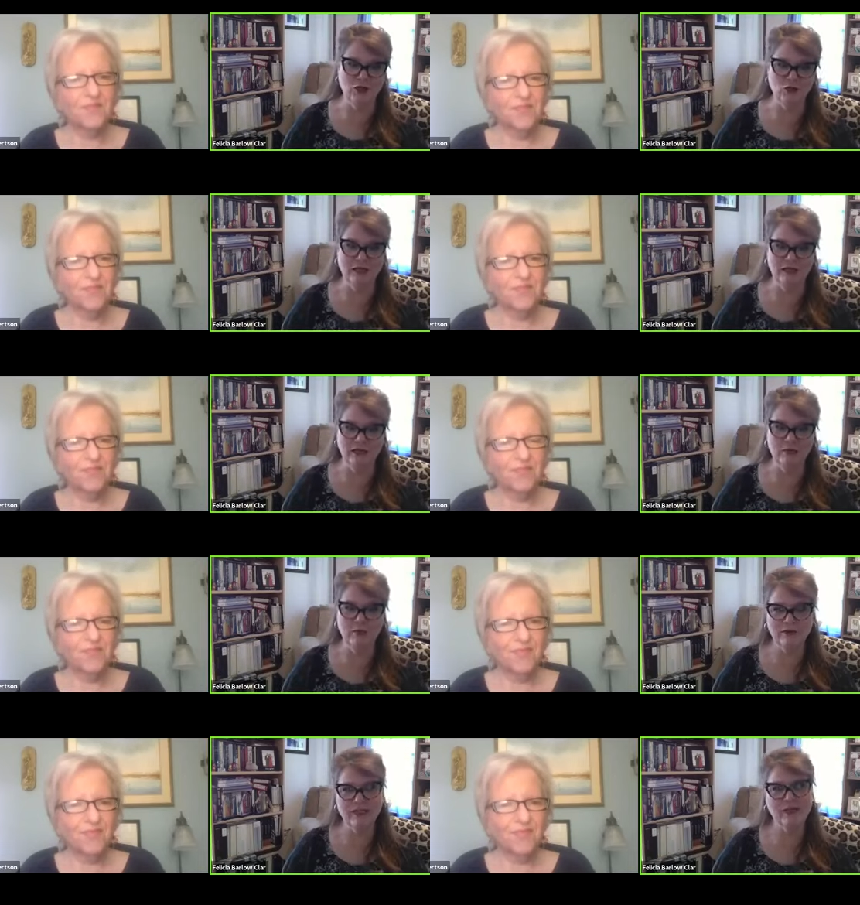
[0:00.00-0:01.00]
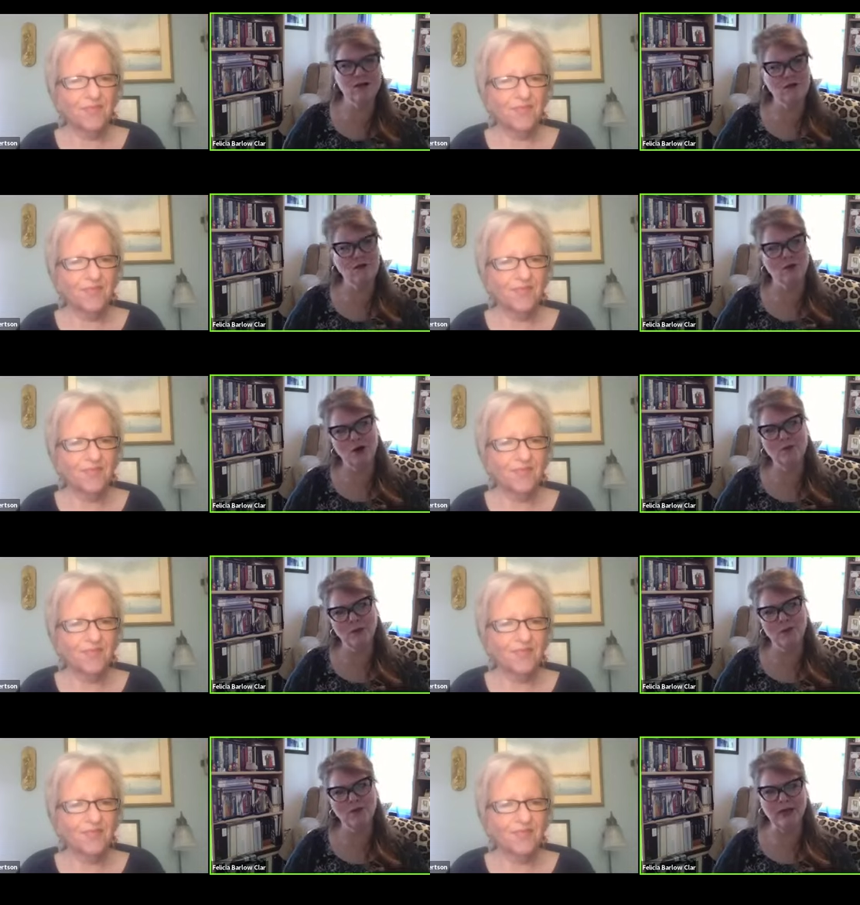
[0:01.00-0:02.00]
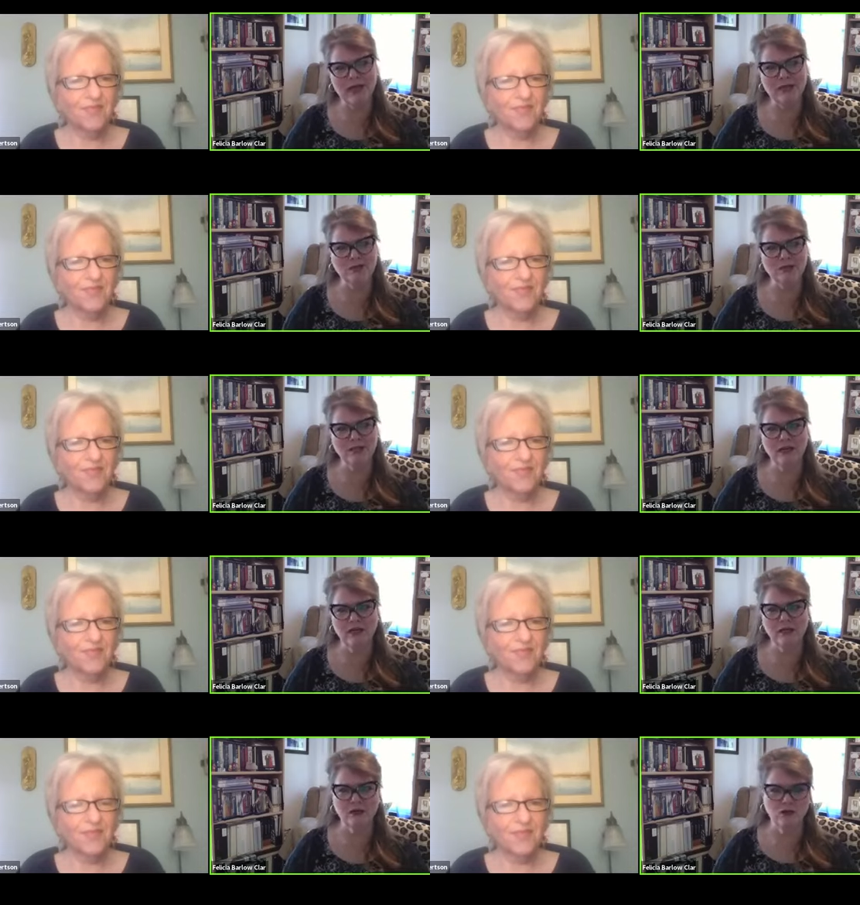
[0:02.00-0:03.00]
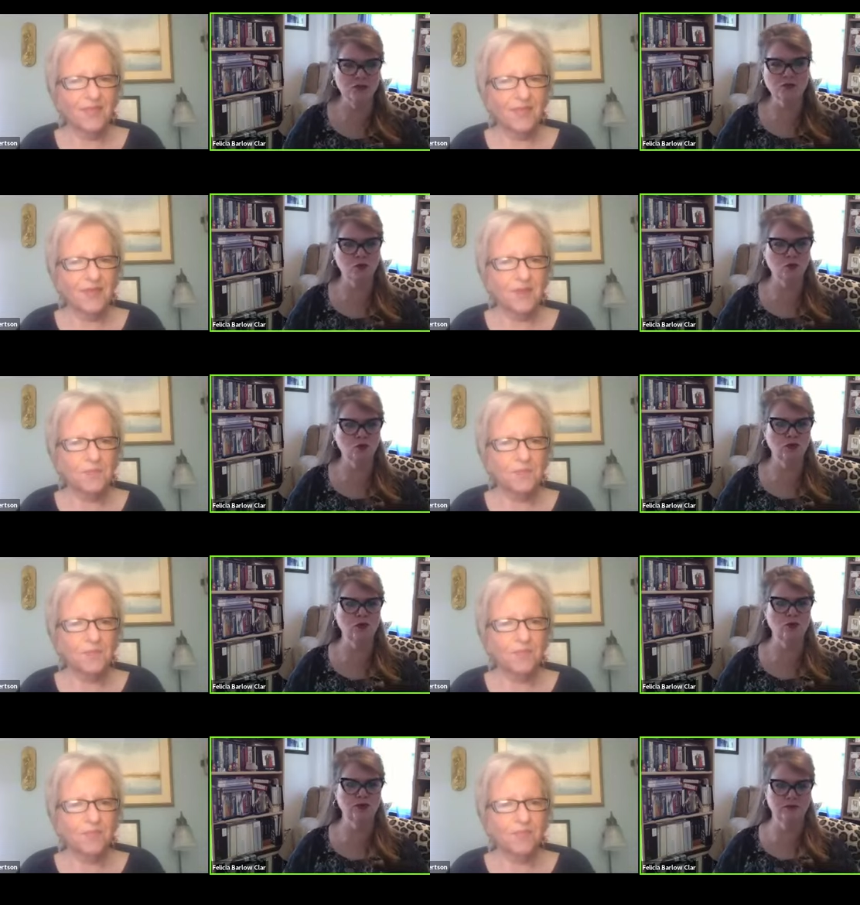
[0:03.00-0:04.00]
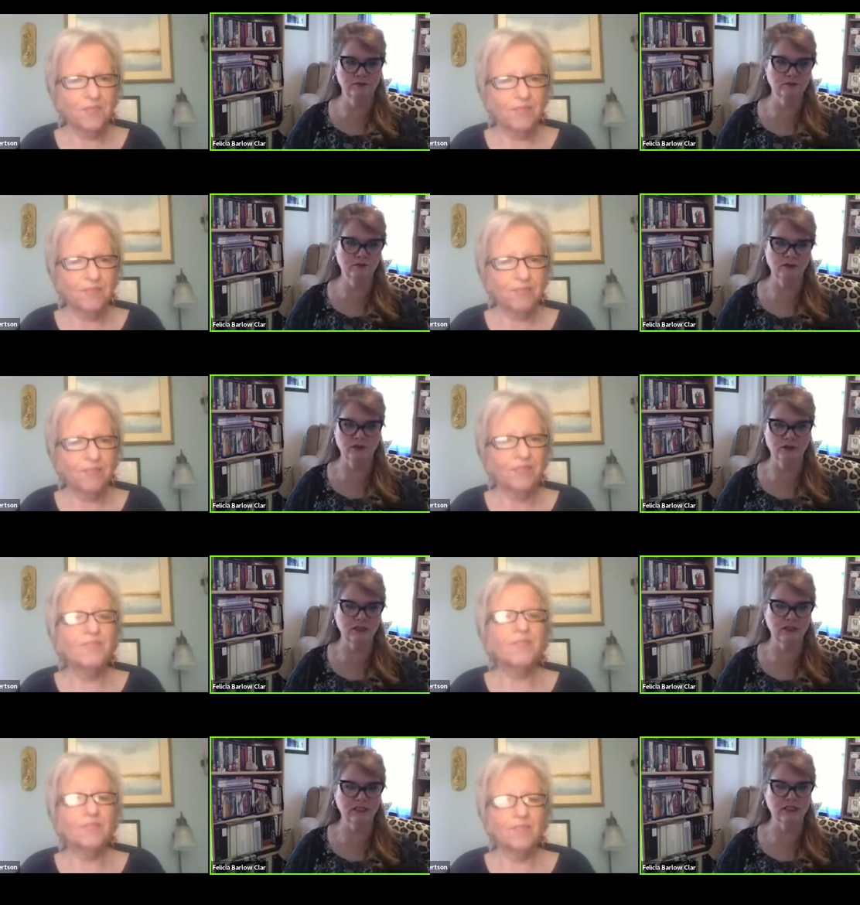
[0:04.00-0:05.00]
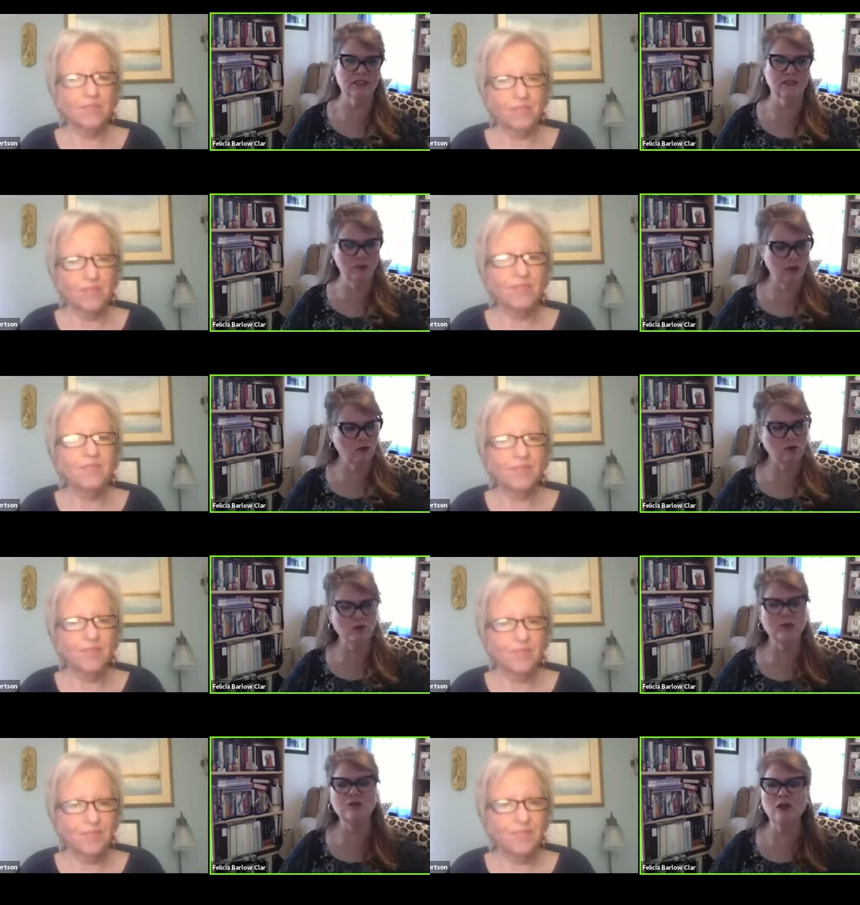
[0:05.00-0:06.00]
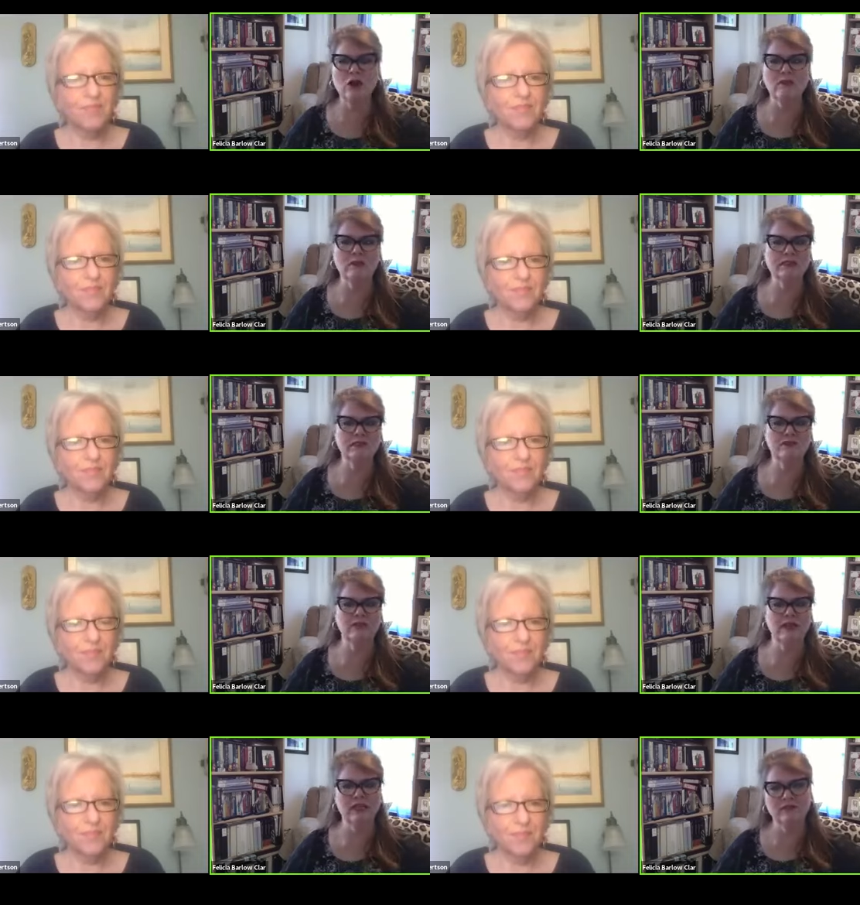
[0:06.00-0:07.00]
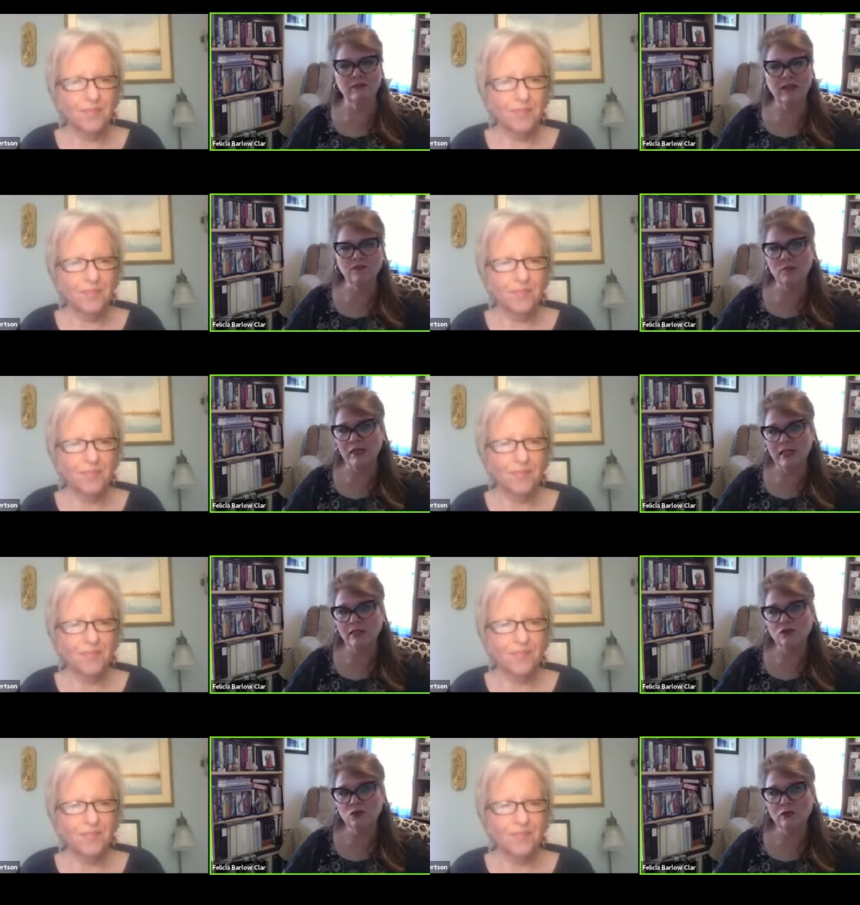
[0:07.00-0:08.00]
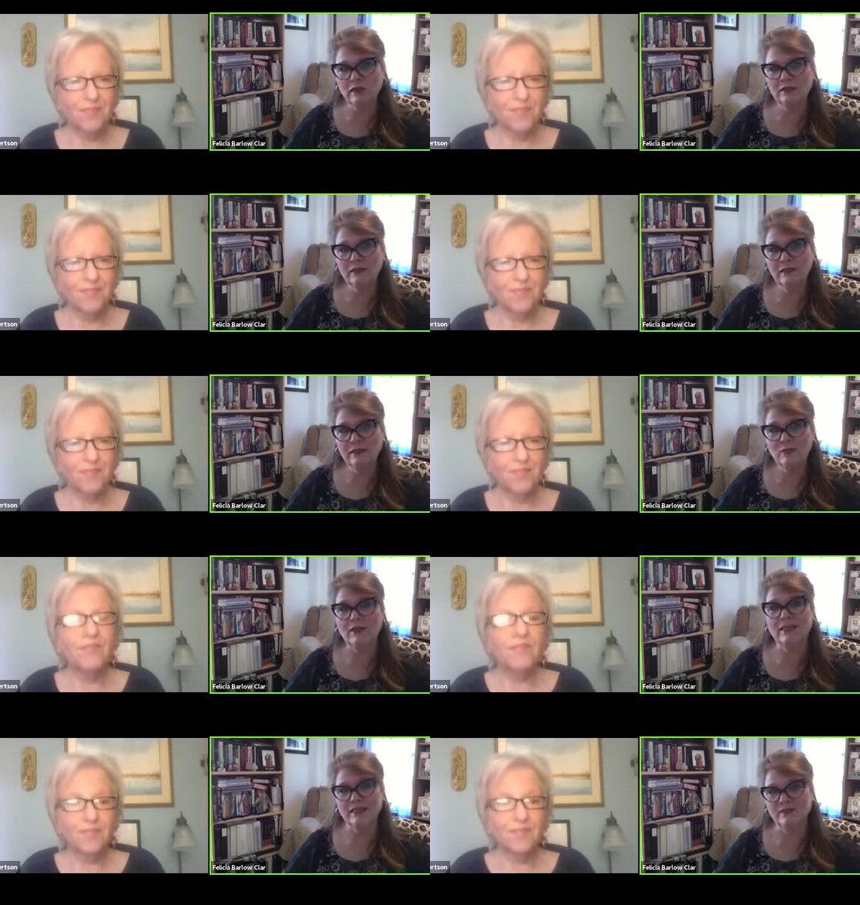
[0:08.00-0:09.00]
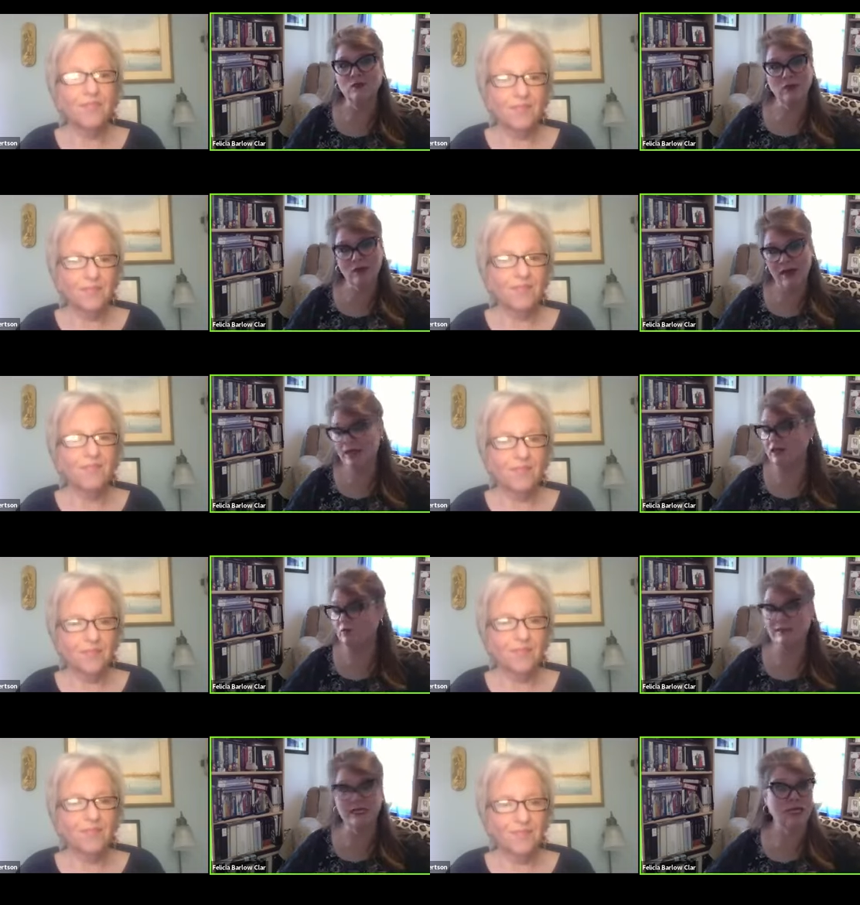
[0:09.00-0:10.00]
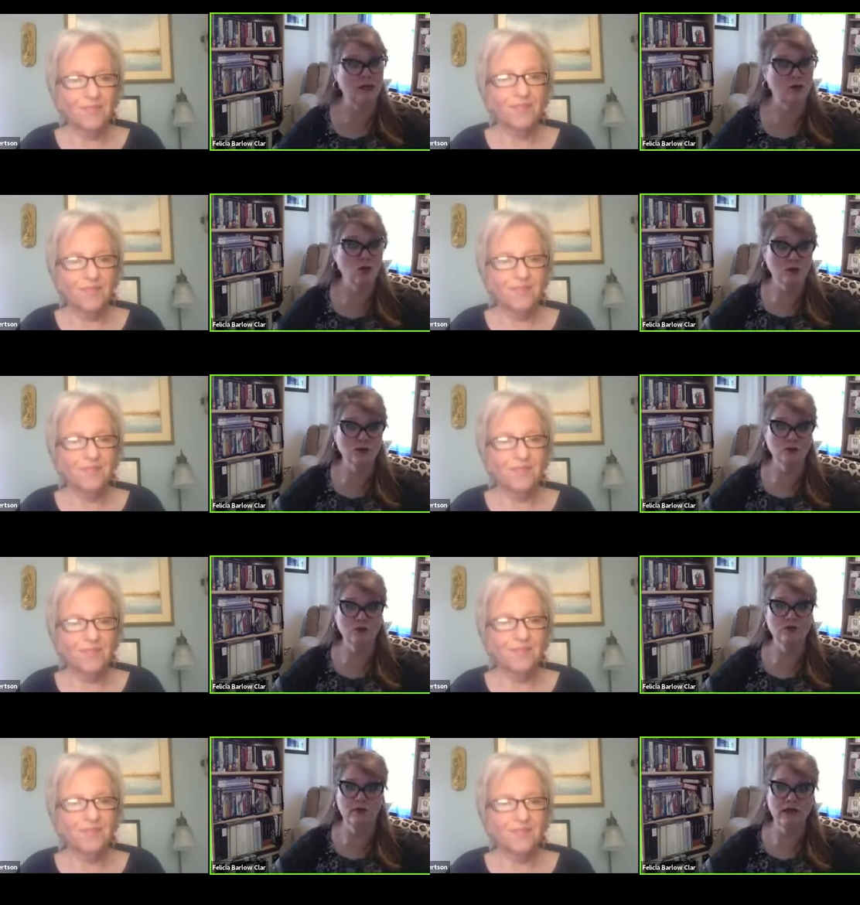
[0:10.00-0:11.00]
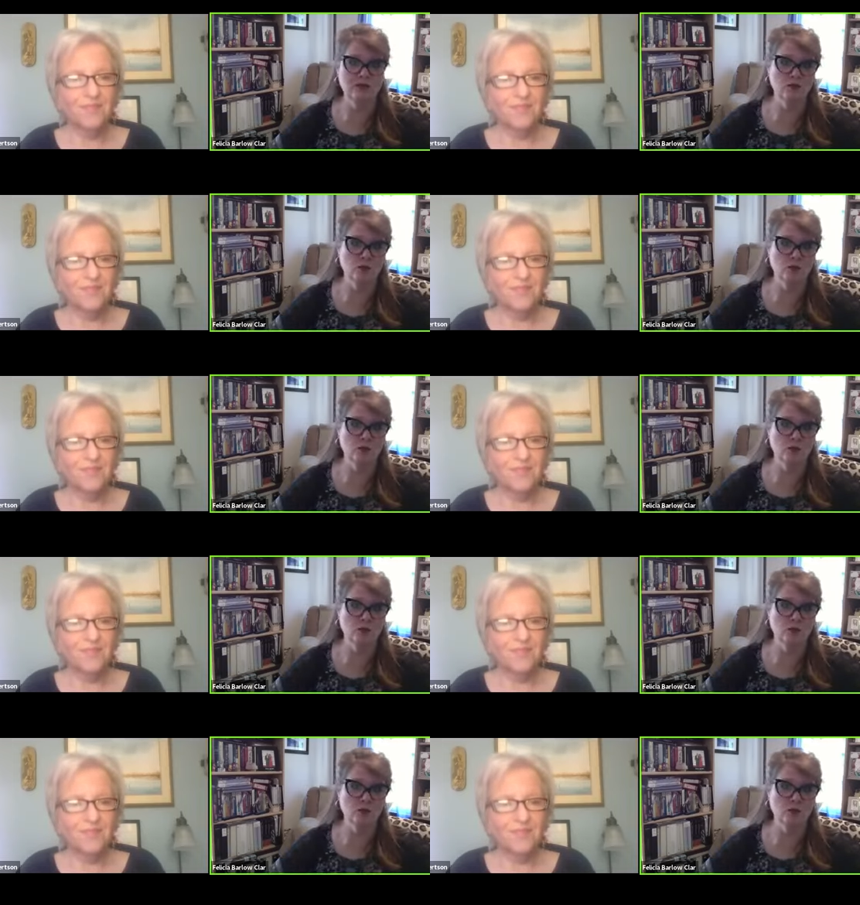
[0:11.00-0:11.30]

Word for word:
Speaker 1: looking it up, I was like, oh, there are people that actually kind of go to school to learn certain things because I was originally calling myself an end of life planning doula because I do that and I've been taking coursework for that as